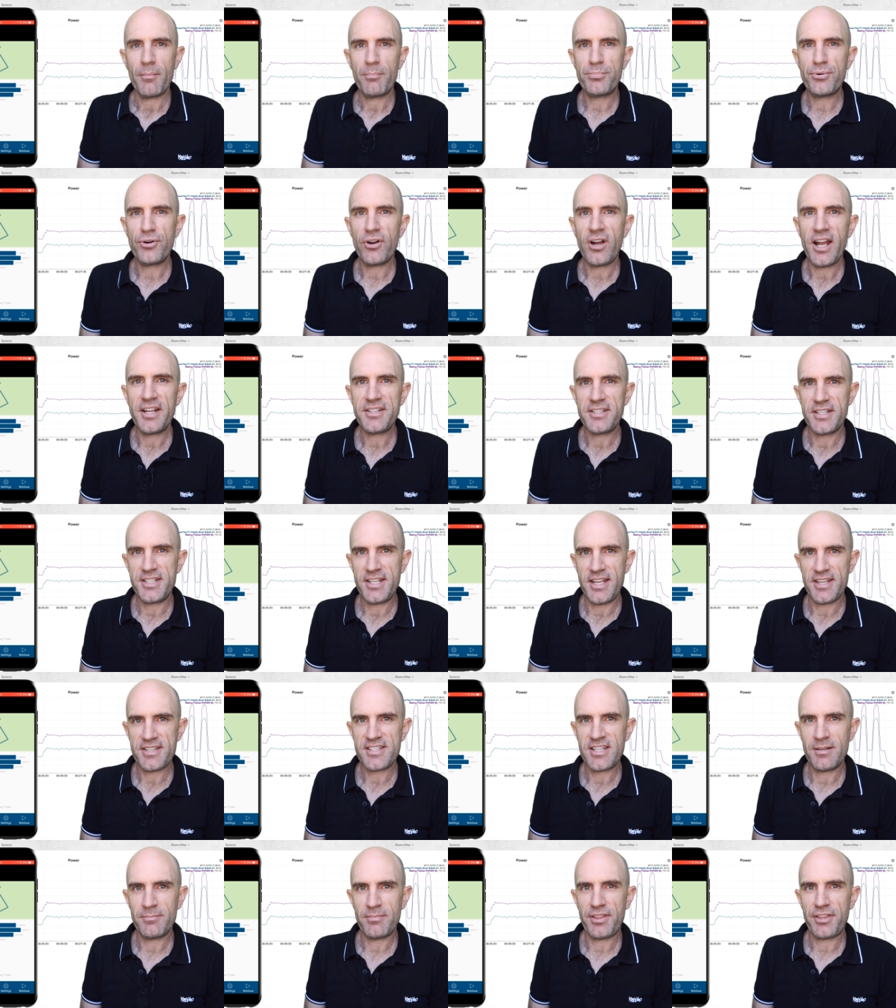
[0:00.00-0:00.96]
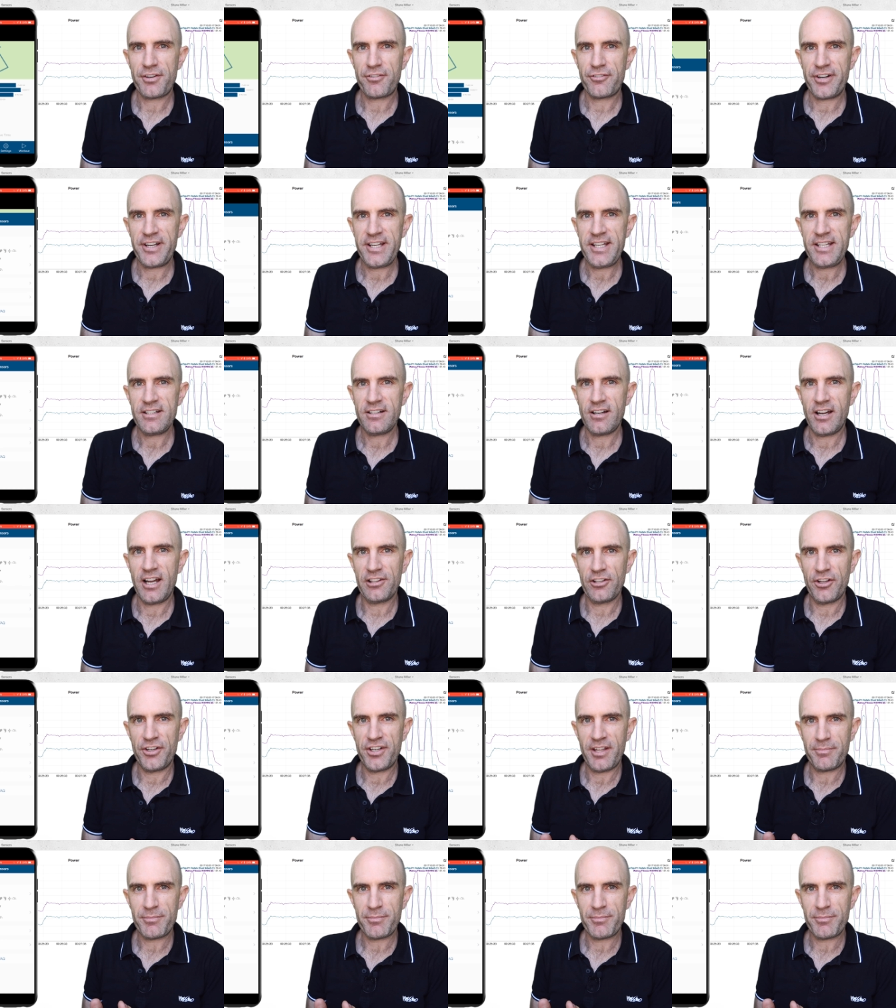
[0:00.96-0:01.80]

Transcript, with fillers: Prior to test number three, I loaded